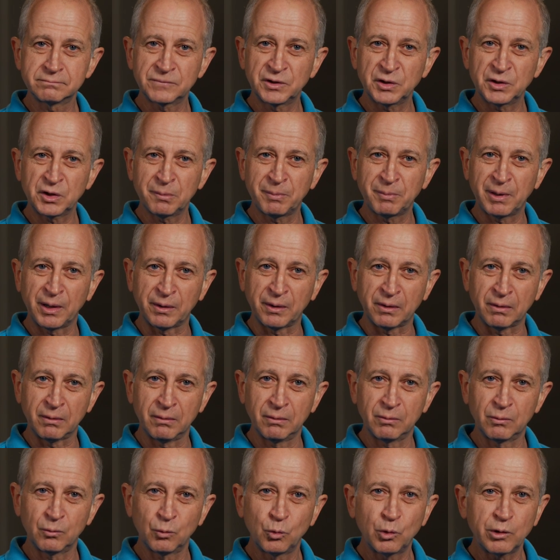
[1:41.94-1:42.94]
Think about it.
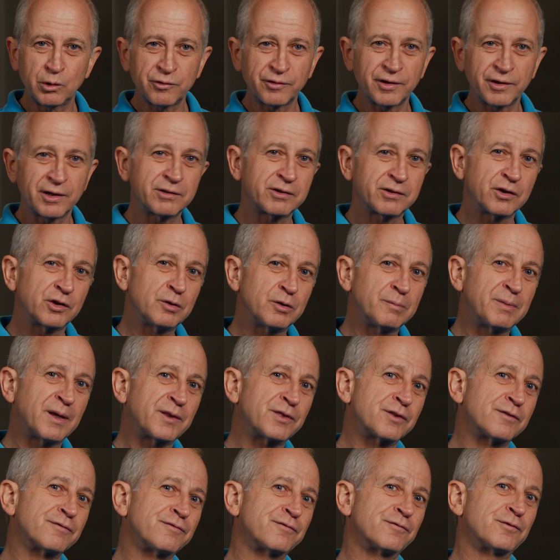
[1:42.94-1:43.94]
What does that tell you
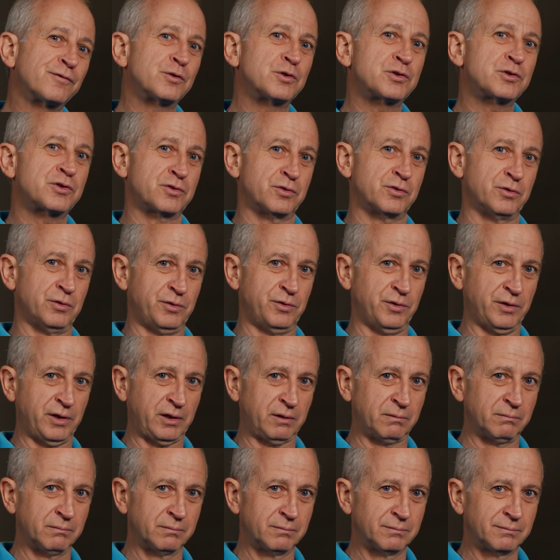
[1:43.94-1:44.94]
about the first surgery?
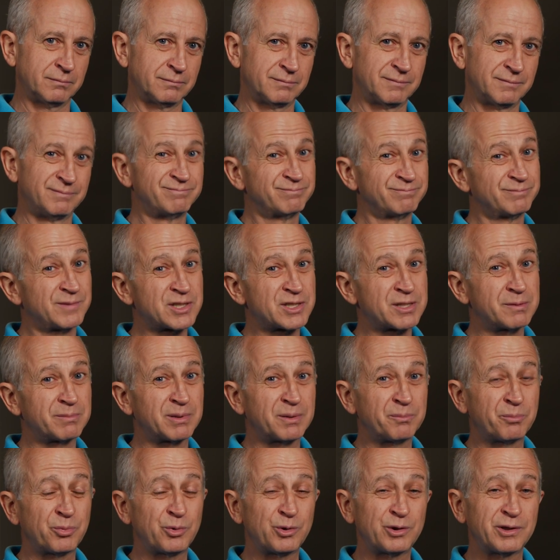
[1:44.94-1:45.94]
Must have
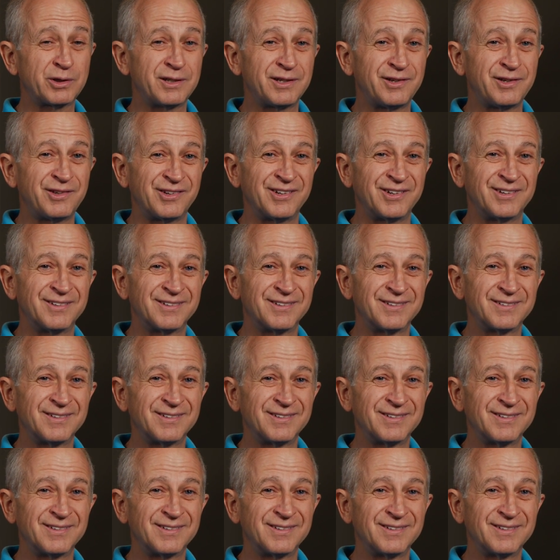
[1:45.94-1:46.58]
been pretty easy.